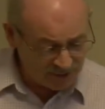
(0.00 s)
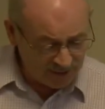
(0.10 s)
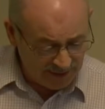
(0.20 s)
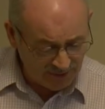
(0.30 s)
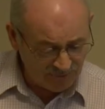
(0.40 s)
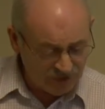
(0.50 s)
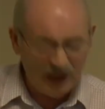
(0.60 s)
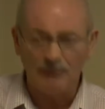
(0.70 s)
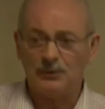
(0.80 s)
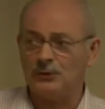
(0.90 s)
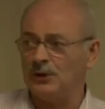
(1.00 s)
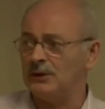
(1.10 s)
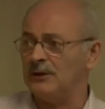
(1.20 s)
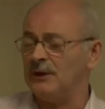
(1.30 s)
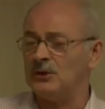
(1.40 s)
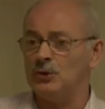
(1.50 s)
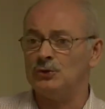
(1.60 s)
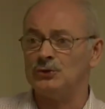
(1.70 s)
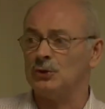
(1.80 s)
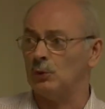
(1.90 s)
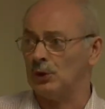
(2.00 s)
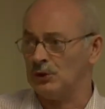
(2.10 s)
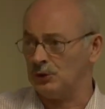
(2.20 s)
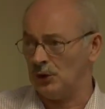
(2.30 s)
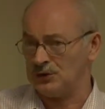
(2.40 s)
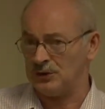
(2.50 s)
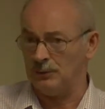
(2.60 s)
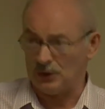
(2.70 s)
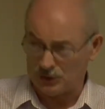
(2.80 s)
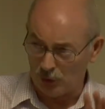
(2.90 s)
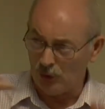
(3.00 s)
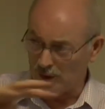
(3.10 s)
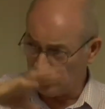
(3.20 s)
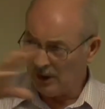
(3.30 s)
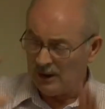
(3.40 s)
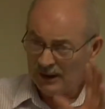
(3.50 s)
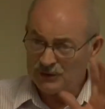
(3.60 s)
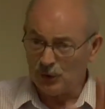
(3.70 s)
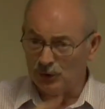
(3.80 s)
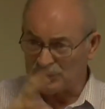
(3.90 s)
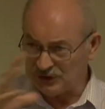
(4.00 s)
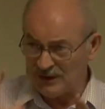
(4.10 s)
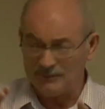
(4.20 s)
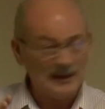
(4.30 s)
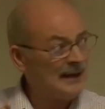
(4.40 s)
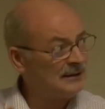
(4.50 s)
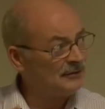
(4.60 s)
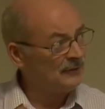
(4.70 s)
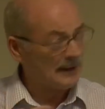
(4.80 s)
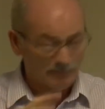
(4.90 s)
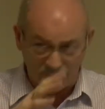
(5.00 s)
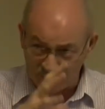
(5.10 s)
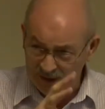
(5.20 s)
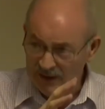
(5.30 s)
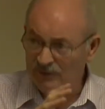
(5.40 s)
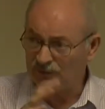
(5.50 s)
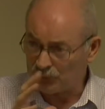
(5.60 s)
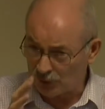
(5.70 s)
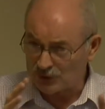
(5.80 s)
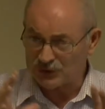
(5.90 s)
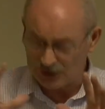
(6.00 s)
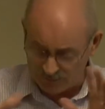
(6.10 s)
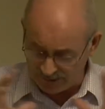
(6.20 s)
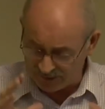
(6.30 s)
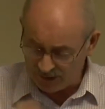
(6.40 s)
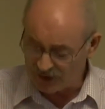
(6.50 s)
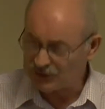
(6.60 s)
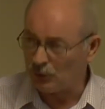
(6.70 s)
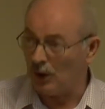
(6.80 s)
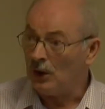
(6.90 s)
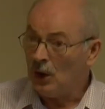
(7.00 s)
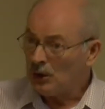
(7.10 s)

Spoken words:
at the end of chapter 2 here, I think uses the word trust, but it's all the same kind of thing, believe, trust, commit, and so on.